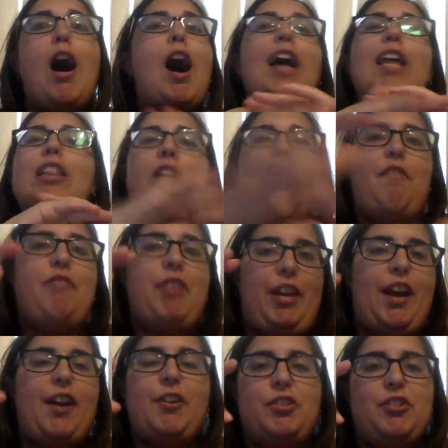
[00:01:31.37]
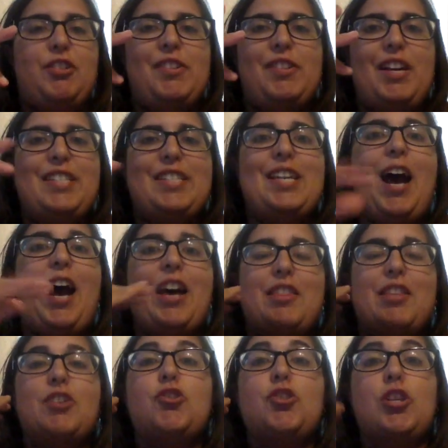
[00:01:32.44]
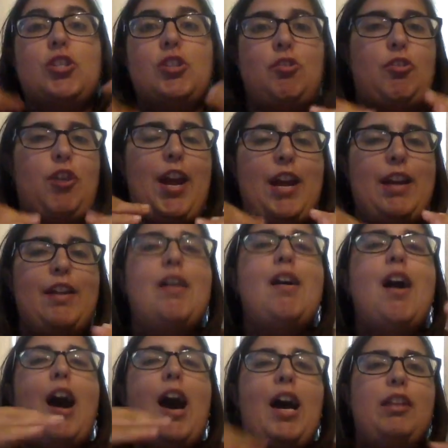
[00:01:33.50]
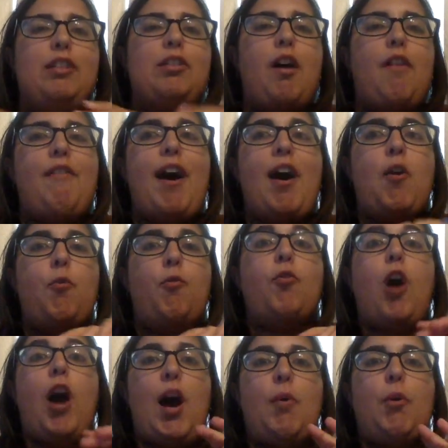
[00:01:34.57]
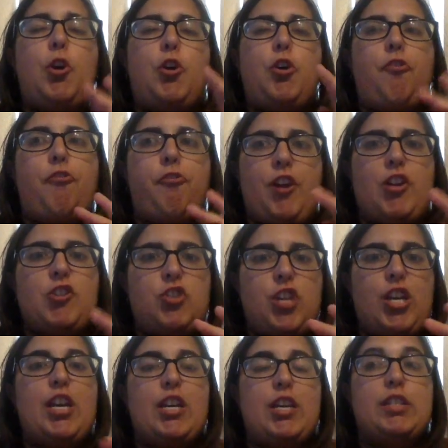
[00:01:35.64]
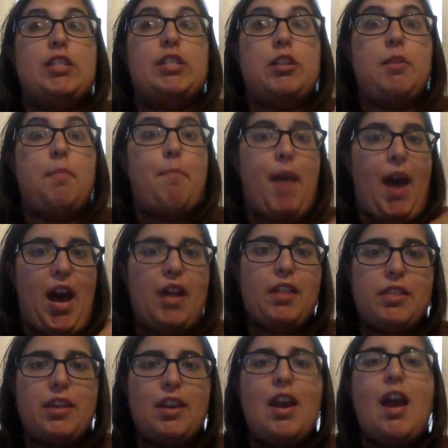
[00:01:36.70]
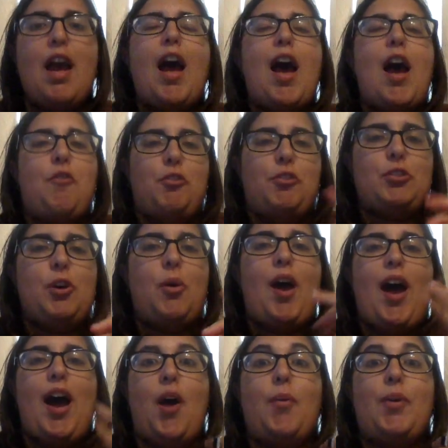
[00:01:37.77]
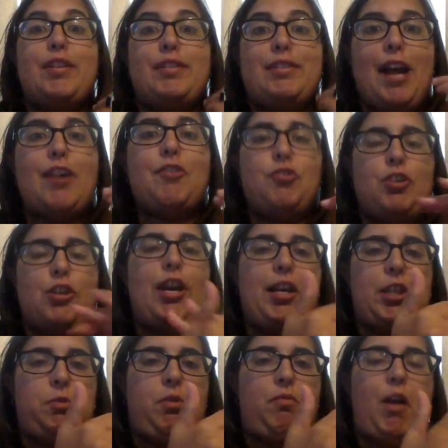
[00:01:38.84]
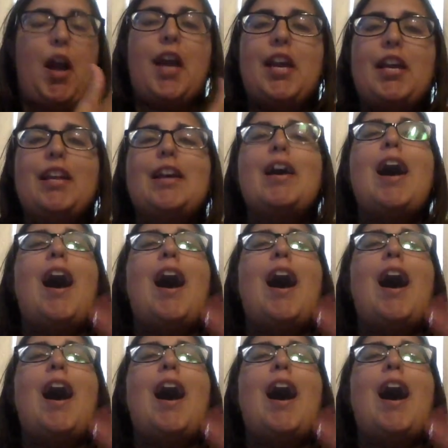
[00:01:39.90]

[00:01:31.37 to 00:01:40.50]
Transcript: I love the character of Lacey. I think she's great. I love how a good friend she is to Beth, and also how intense she gets with Ryan.